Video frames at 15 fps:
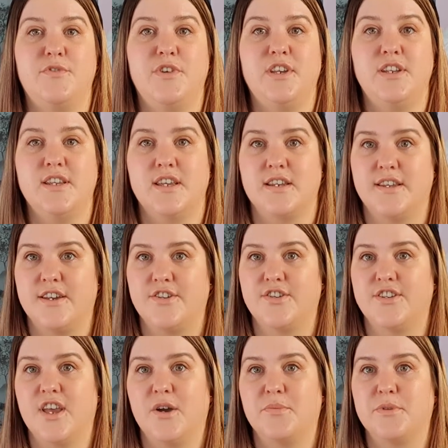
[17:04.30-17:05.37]
feed and that
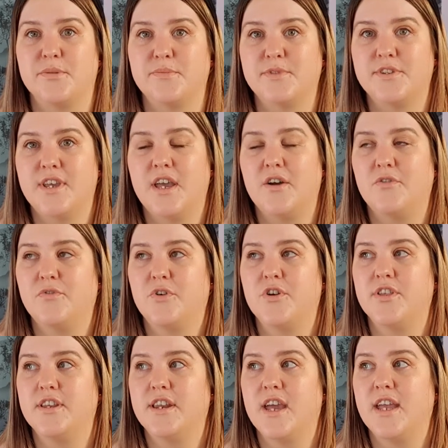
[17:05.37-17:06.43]
just helped him settle for
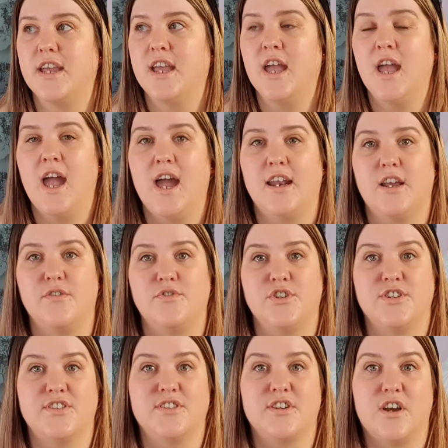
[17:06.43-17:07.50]
the night and I've
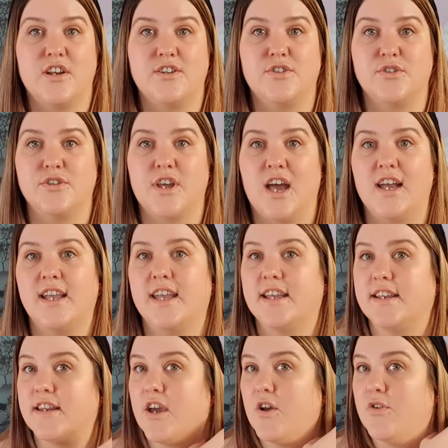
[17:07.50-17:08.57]
just started doing that
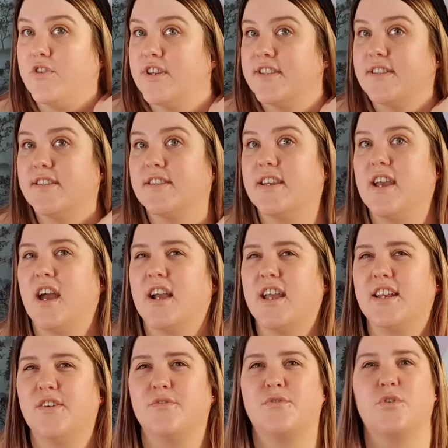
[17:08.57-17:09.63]
again now recently. I
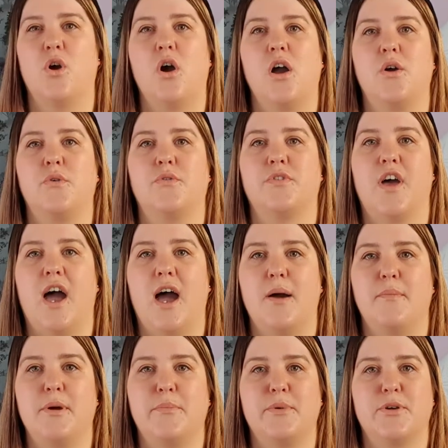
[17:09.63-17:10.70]
kind of got out of the
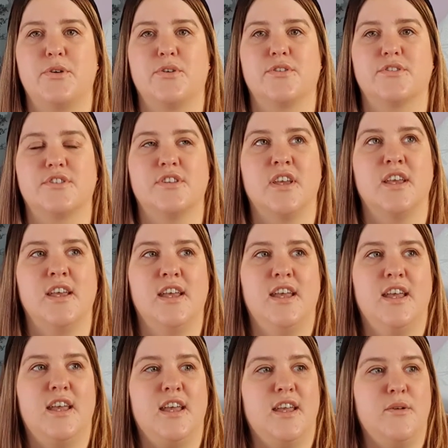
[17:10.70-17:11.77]
habit because
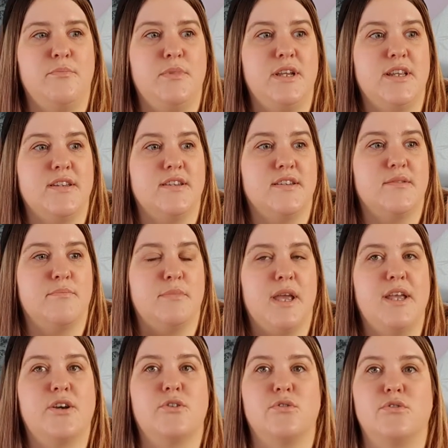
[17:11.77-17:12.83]
me and
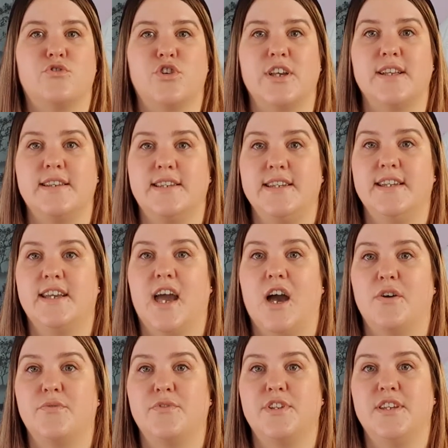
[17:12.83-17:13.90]
Michael drink
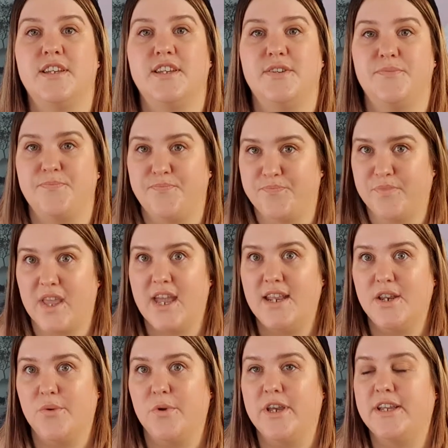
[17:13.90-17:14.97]
decaf tea
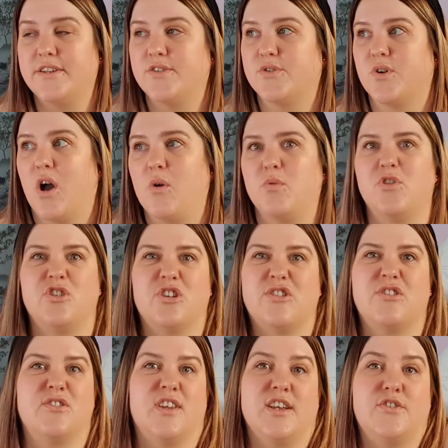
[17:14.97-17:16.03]
anyway, so I would
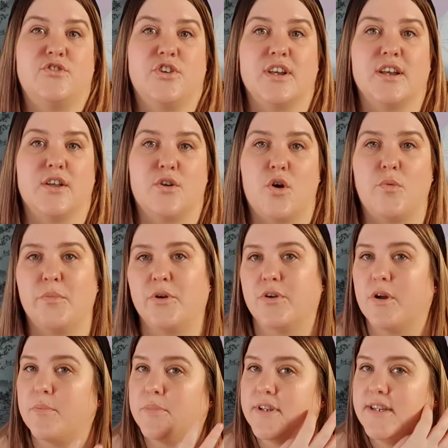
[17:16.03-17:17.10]
just like drink a normal
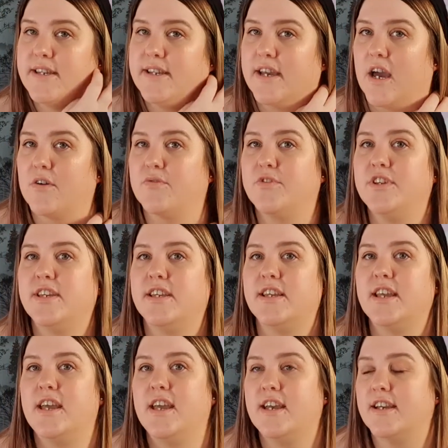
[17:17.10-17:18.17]
cup of decaf
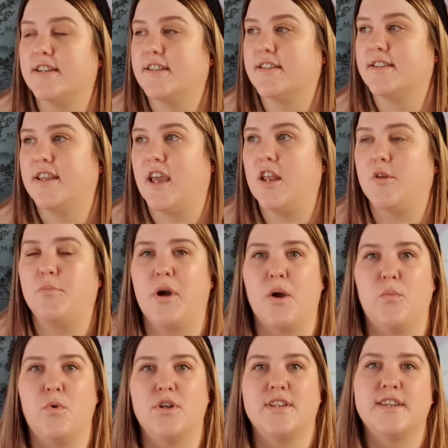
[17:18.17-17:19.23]
tea instead, but
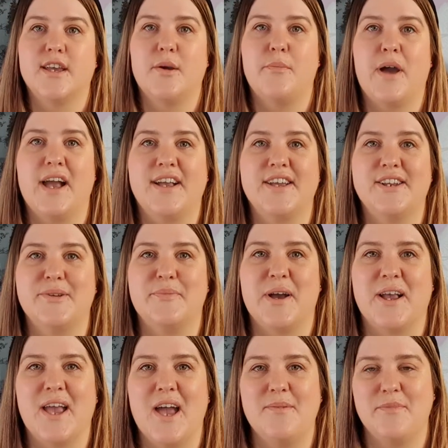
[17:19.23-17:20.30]
I'm wanting to get back into my
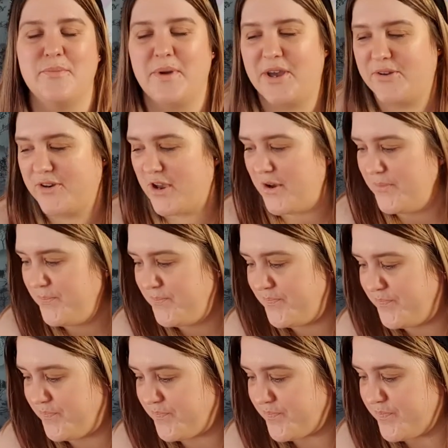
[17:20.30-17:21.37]
chamomile now.
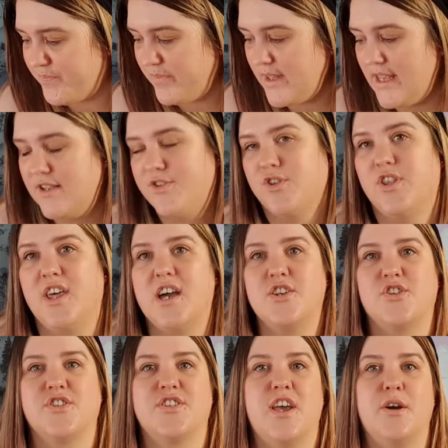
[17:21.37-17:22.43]
So that
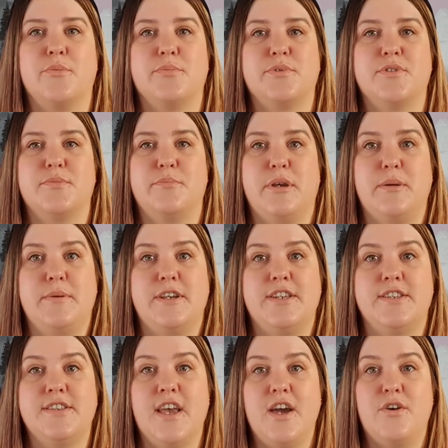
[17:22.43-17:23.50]
just helps baby
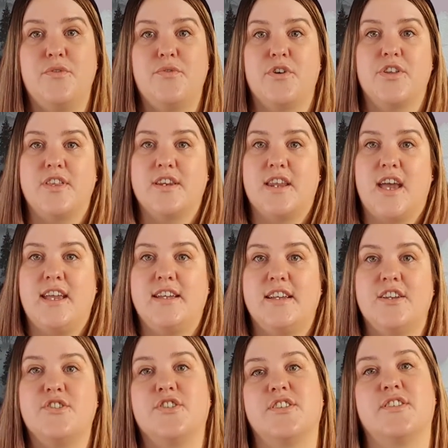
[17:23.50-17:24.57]
settle for the night.
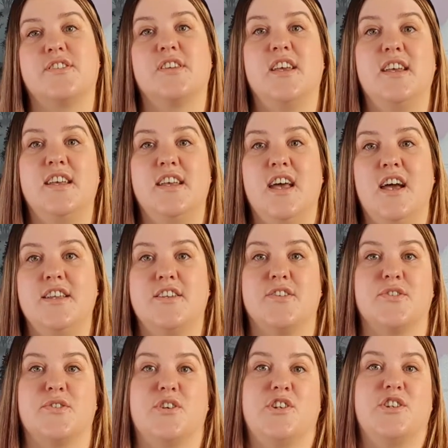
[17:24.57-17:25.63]
It just, I don't
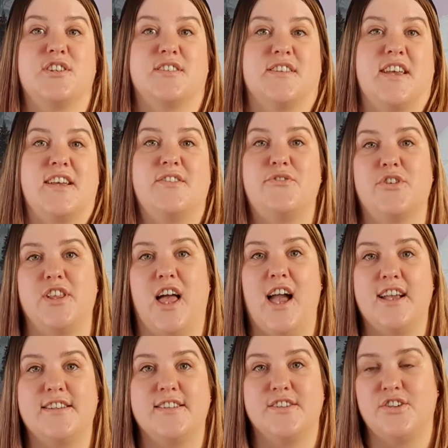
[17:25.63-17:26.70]
know, it's just like
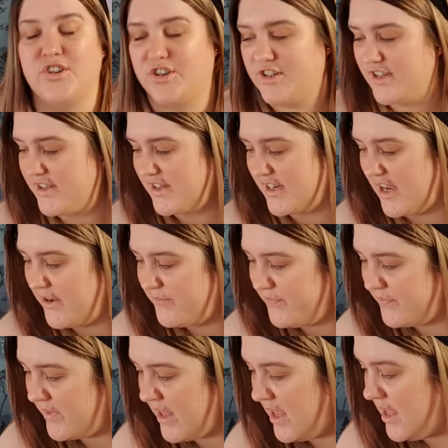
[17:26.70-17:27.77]
relaxes you, doesn't
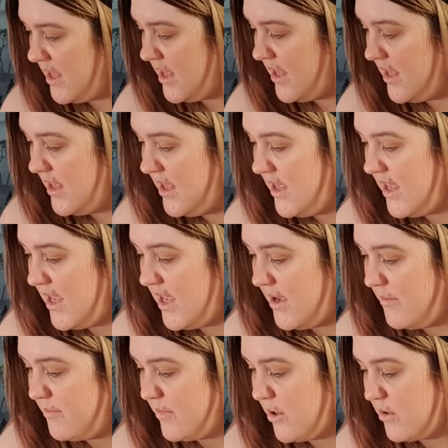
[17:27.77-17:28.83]
it?
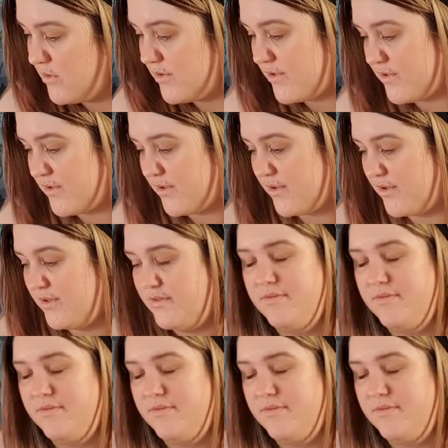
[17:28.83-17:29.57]
Um, also,